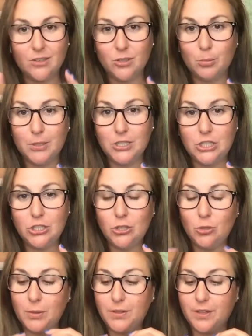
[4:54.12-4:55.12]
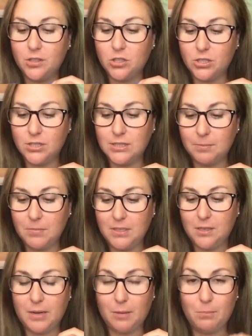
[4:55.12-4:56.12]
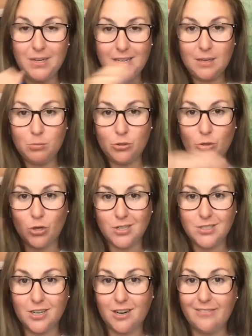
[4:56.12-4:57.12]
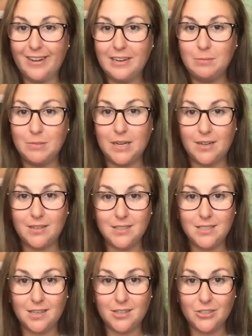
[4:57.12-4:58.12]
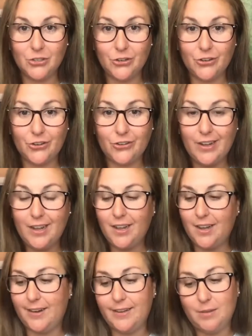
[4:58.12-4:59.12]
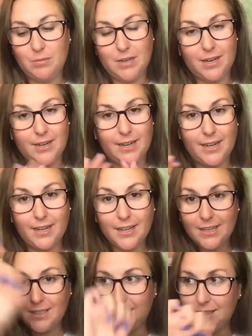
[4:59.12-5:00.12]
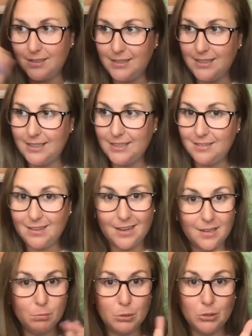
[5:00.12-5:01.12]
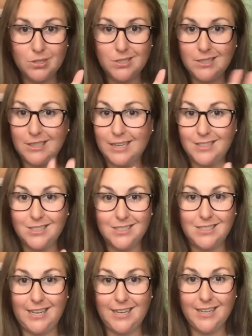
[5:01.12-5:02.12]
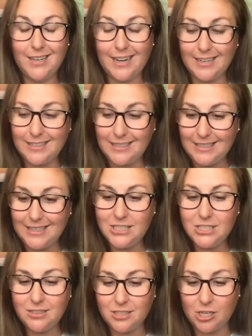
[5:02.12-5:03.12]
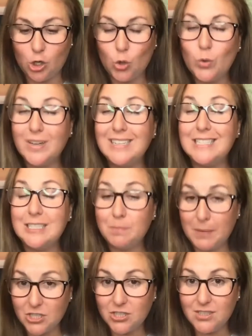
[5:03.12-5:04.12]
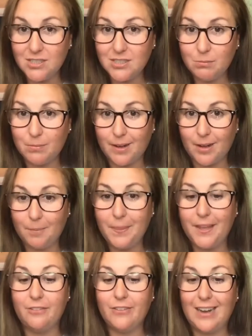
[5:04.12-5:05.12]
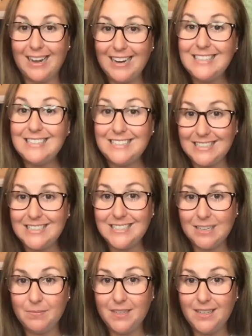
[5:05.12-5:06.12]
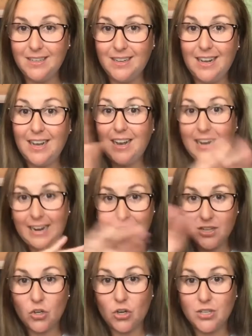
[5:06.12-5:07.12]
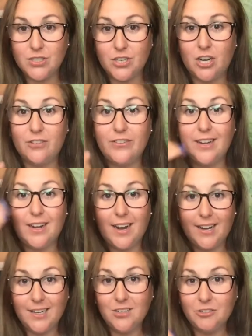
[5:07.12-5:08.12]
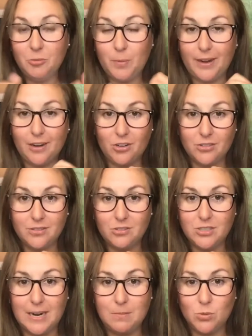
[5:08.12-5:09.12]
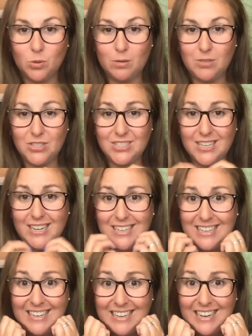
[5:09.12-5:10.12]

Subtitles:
I don't know about you, but there's just something about being able to cross it off. I am not a Asana girl. I am not a delete it kind of person. I just can't. I need to know, especially as a mom, that if I did something, I can cross it off and I can look back on those times where I'm just like,